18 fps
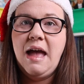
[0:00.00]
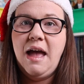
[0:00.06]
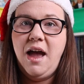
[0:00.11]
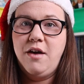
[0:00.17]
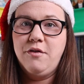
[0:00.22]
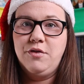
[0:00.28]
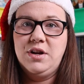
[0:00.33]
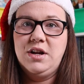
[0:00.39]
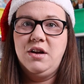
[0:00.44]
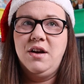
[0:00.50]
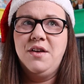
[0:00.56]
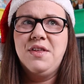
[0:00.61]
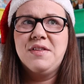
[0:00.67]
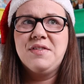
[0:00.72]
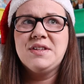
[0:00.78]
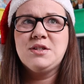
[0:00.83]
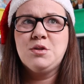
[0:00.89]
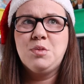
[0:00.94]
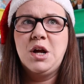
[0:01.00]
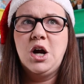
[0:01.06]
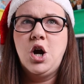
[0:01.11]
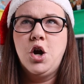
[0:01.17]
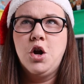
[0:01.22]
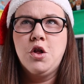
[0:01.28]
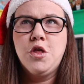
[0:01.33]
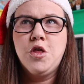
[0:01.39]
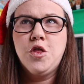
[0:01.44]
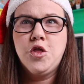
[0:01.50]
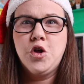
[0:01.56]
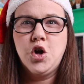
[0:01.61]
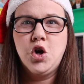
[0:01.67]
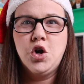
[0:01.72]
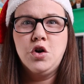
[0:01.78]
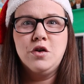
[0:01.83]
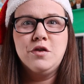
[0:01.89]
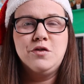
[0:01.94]
every year. I think this will be our
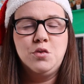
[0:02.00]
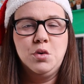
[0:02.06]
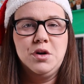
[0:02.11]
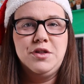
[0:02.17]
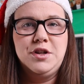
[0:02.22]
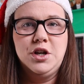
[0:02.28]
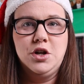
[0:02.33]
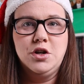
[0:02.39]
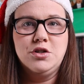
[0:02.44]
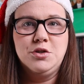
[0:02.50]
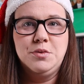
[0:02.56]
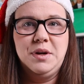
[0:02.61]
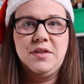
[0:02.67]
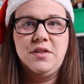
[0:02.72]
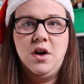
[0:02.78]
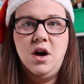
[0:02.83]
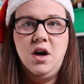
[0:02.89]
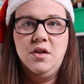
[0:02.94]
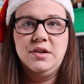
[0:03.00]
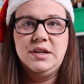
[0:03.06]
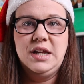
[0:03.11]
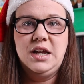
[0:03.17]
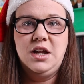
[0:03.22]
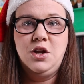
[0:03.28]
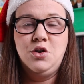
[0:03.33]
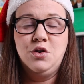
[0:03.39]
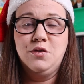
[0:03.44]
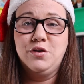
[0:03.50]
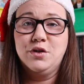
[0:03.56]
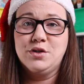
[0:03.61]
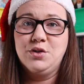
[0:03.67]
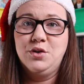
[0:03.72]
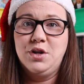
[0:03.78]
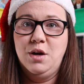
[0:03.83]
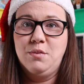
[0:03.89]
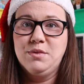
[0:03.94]
third or fourth year doing the holiday
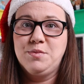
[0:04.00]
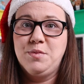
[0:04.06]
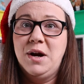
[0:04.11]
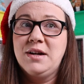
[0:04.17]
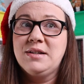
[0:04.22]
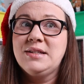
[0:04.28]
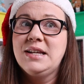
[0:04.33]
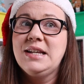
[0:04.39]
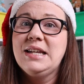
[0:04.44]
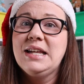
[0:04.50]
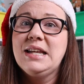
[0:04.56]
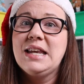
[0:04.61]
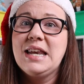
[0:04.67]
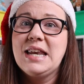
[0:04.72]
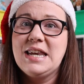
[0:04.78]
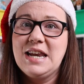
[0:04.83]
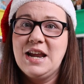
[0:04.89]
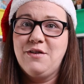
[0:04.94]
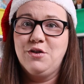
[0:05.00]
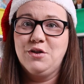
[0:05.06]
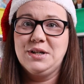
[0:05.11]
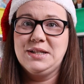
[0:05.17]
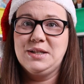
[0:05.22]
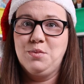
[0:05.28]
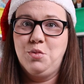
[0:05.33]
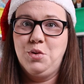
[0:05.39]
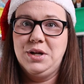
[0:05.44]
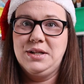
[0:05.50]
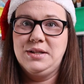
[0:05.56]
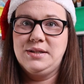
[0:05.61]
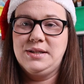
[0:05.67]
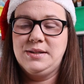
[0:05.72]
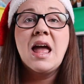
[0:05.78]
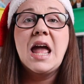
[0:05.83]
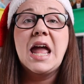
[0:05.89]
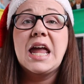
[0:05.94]
Universal Yums box, and it never
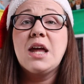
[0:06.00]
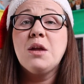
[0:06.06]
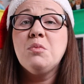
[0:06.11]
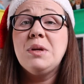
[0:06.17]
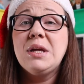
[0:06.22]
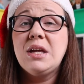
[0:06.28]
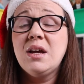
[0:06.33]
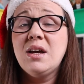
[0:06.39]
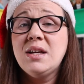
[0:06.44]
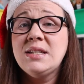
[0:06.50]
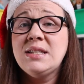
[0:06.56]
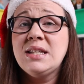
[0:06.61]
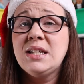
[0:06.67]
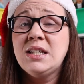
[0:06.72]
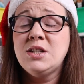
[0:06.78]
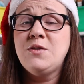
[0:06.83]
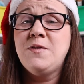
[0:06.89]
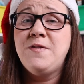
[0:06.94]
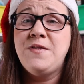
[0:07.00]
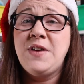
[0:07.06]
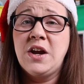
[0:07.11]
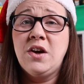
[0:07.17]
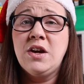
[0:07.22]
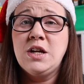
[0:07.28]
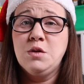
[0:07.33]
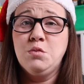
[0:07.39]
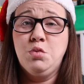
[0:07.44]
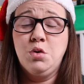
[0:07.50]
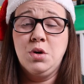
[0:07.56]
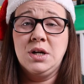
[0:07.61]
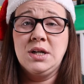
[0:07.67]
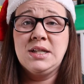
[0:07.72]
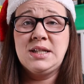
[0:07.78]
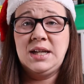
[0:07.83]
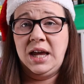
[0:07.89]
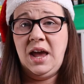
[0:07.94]
disappoints. And because it is very
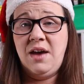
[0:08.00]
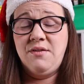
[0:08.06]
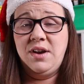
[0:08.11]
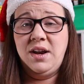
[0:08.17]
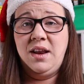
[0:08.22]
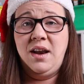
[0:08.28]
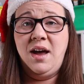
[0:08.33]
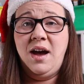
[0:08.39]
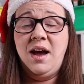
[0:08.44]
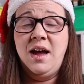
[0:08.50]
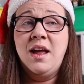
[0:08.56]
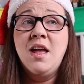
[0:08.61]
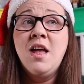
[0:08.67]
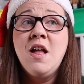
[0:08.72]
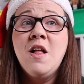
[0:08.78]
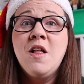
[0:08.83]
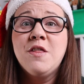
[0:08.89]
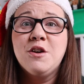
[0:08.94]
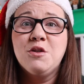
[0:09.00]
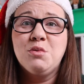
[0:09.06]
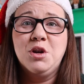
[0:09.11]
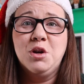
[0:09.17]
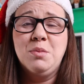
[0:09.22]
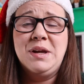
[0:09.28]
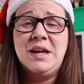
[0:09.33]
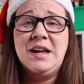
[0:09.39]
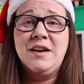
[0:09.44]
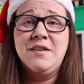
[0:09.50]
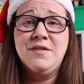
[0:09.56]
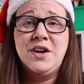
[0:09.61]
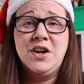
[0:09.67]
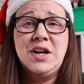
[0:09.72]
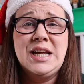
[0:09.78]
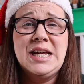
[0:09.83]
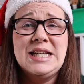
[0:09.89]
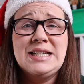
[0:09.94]
important to Kevin and I that we are being
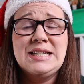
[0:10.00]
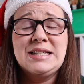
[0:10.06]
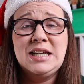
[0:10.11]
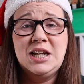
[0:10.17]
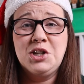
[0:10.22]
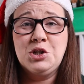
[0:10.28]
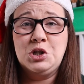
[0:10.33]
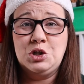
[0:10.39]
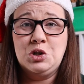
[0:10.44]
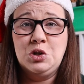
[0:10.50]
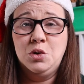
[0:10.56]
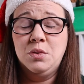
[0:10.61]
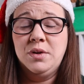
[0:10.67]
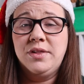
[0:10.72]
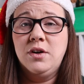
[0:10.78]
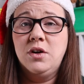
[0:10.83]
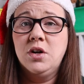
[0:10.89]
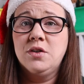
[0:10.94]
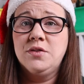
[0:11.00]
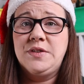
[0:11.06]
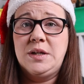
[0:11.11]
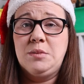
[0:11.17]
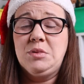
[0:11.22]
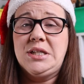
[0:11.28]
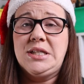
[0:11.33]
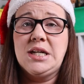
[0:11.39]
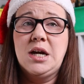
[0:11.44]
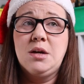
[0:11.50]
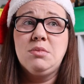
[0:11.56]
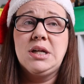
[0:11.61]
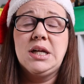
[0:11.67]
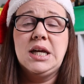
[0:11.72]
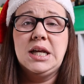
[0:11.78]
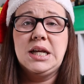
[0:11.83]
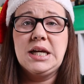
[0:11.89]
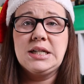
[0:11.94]
very intentional with our family time
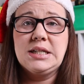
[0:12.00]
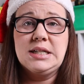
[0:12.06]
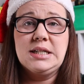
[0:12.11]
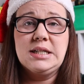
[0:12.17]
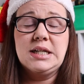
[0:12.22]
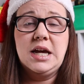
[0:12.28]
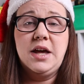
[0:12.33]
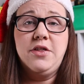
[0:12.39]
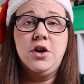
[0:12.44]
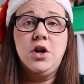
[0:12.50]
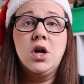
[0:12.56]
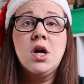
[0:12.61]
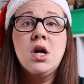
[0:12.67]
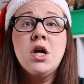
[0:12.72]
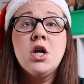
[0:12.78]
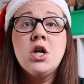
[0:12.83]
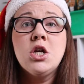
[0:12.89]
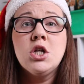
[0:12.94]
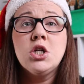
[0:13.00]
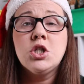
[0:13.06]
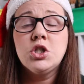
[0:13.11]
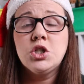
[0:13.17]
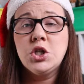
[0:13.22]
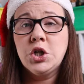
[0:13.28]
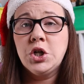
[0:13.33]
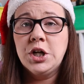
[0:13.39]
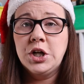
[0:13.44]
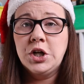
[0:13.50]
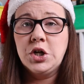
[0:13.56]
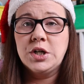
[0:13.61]
and connecting together during